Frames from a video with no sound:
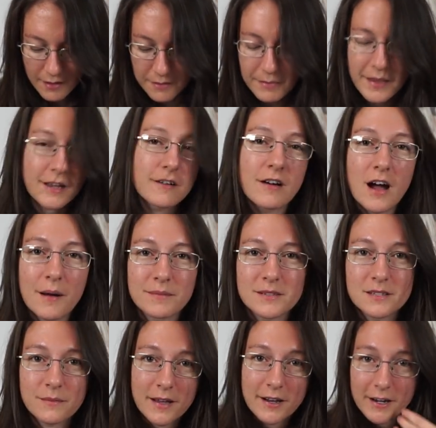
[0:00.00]
like crop
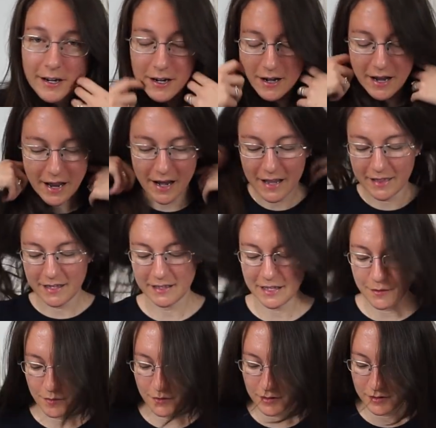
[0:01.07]
sweater. And I think
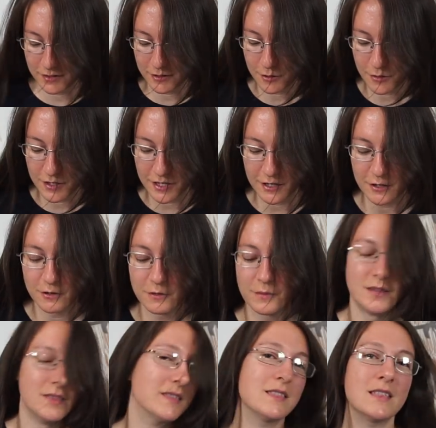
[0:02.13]
that will look so cute
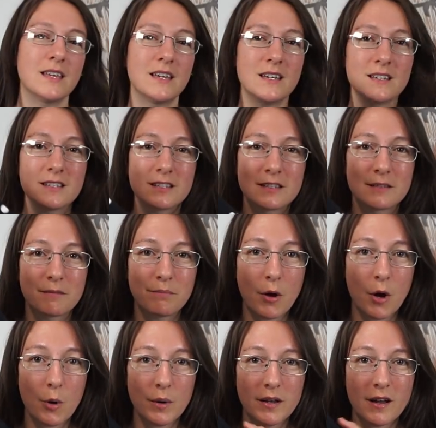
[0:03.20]
with this
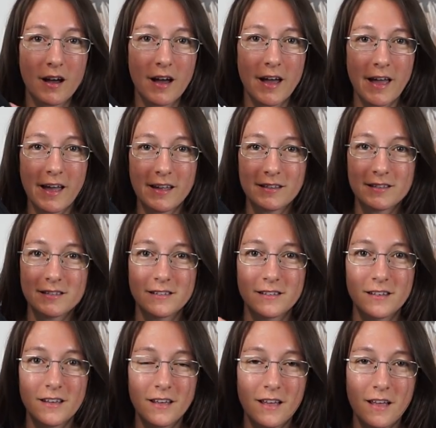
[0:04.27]
polka dot
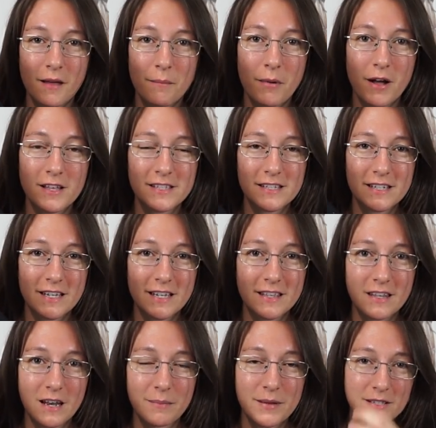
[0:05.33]
ponte knit
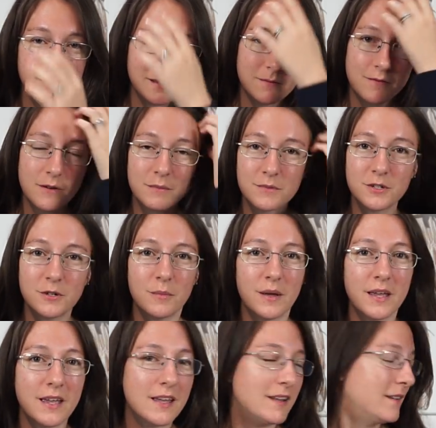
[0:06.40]
that I picked up from
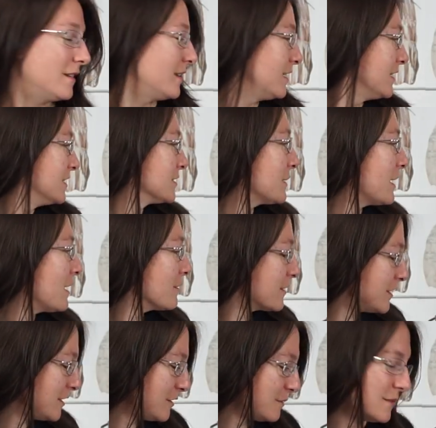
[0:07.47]
Joanne. So how
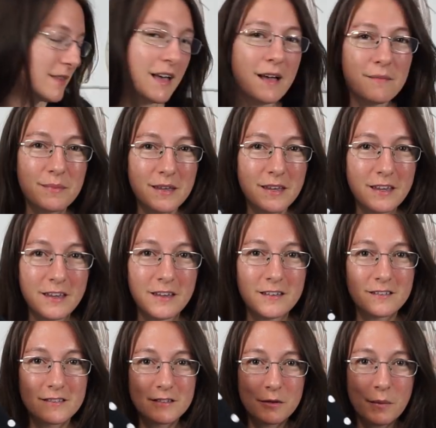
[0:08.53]
cute would that
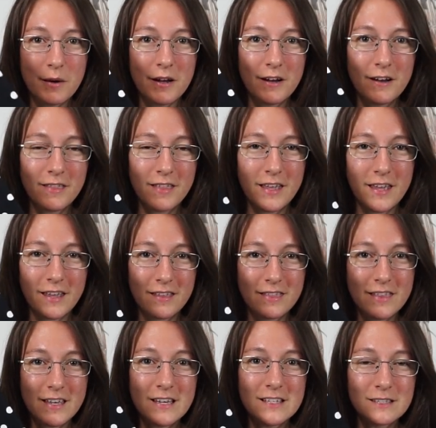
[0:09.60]
be to wear
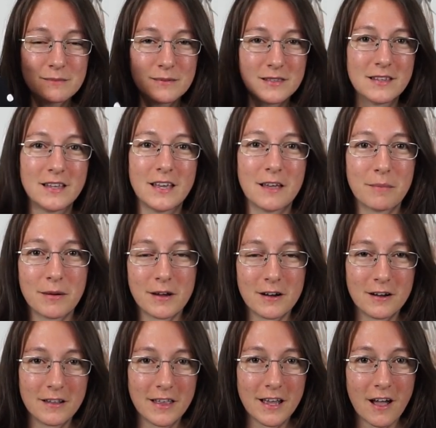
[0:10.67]
like this with like a
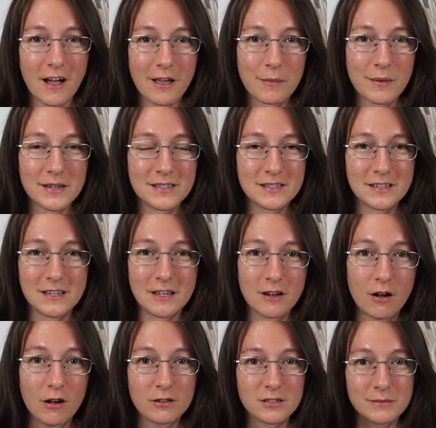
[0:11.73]
pair of like high-waisted
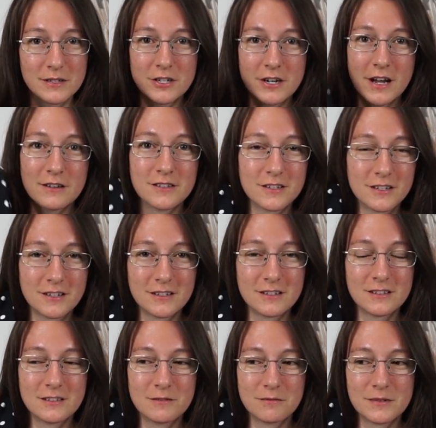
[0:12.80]
ultimate trousers
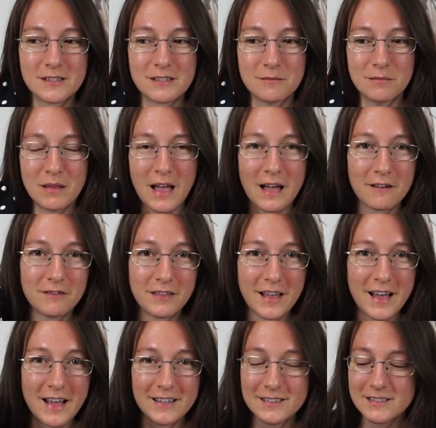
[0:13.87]
with some black
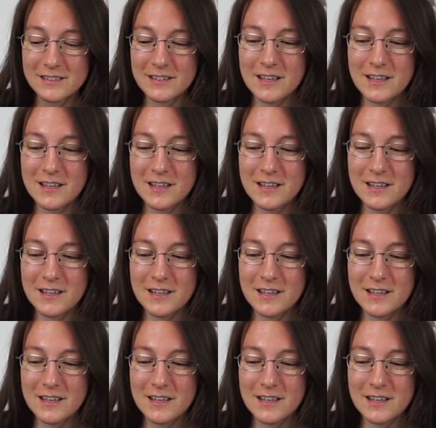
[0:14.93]
flats?